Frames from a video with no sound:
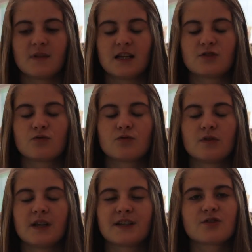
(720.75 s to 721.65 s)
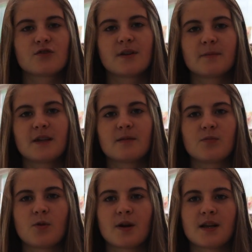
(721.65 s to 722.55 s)
It's extremely
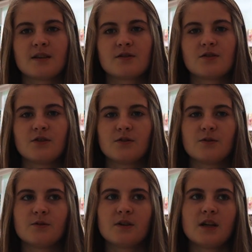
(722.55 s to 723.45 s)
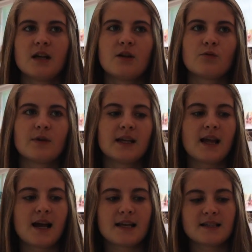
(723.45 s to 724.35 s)
important to
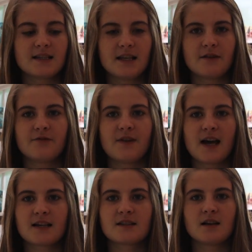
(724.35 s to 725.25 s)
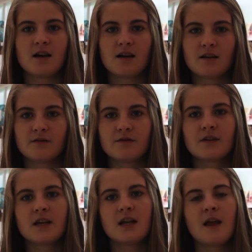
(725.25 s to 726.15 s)
realize the effect
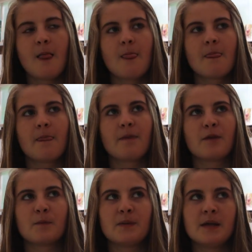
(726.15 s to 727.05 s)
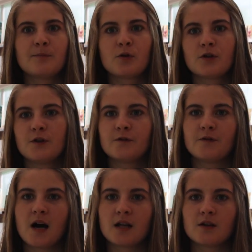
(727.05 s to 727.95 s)
of the people you
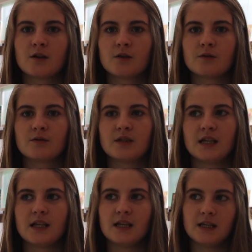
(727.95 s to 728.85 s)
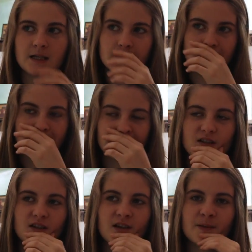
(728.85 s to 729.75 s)
follow, the
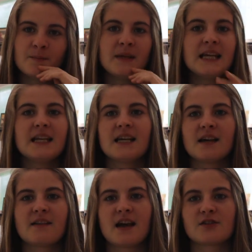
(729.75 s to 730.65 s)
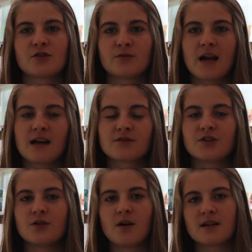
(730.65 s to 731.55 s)
media that
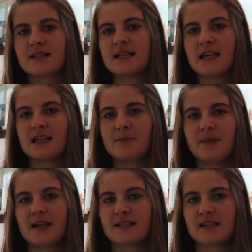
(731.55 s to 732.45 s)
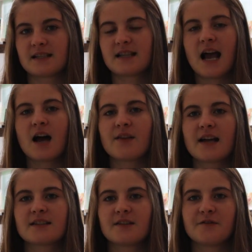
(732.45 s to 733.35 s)
surrounds you on a daily basis, how
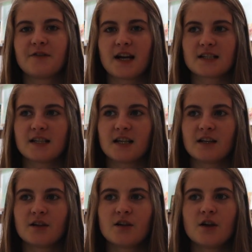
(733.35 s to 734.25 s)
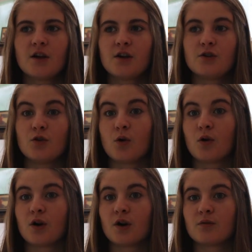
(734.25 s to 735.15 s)
that's affecting
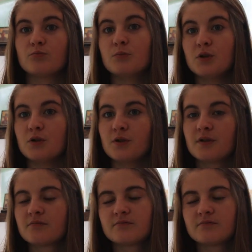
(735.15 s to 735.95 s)
your mood,